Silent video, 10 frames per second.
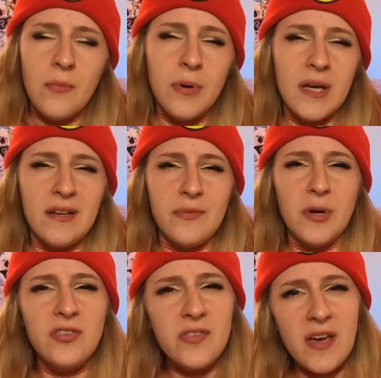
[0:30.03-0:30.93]
But as
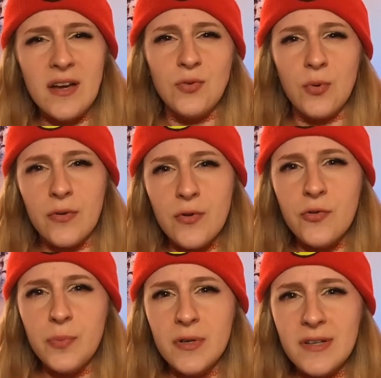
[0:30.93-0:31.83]
much as I adore
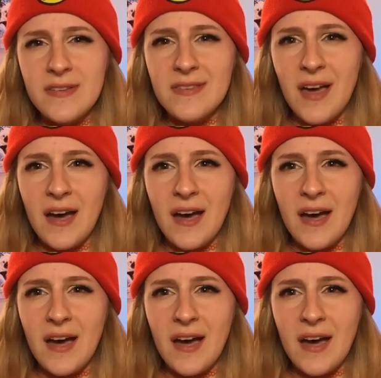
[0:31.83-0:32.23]
those books,